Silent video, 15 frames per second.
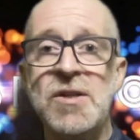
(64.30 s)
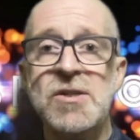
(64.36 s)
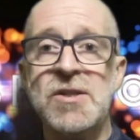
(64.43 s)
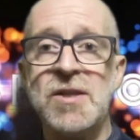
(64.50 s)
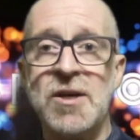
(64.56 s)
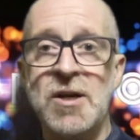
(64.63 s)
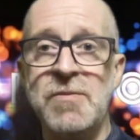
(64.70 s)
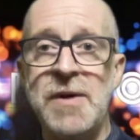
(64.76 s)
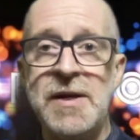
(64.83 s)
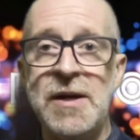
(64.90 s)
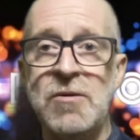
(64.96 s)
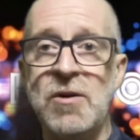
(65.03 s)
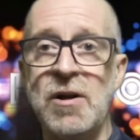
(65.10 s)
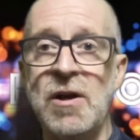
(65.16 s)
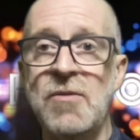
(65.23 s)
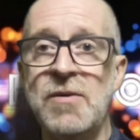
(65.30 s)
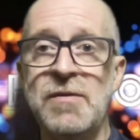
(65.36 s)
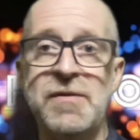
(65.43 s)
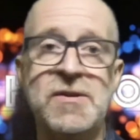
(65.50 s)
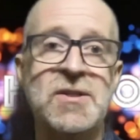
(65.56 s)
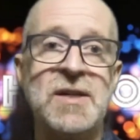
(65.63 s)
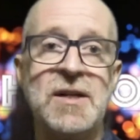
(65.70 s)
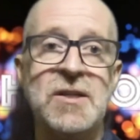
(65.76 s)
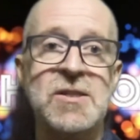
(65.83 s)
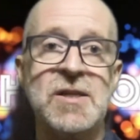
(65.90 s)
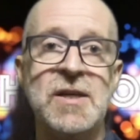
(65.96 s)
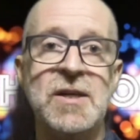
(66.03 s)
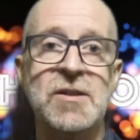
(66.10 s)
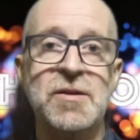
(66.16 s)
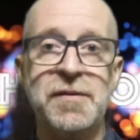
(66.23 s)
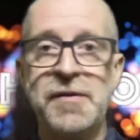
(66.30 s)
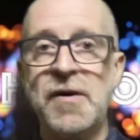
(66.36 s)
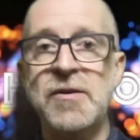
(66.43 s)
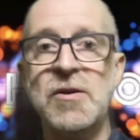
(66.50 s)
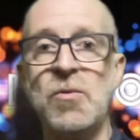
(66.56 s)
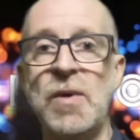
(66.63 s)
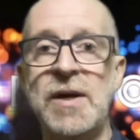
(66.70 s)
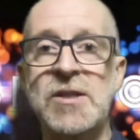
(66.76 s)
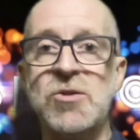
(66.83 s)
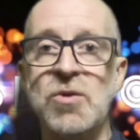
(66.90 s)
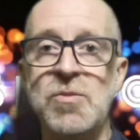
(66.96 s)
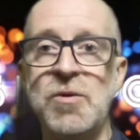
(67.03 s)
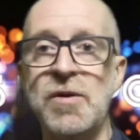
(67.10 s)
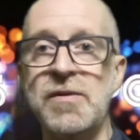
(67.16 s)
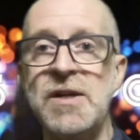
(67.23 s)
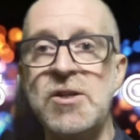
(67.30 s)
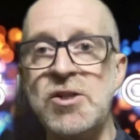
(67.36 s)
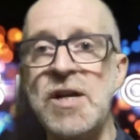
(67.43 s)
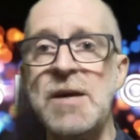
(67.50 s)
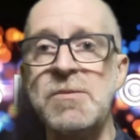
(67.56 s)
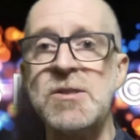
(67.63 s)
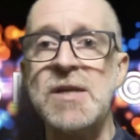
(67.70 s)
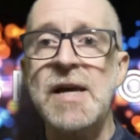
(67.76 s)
to the Kamino cloning facility to find a way to remove their chips,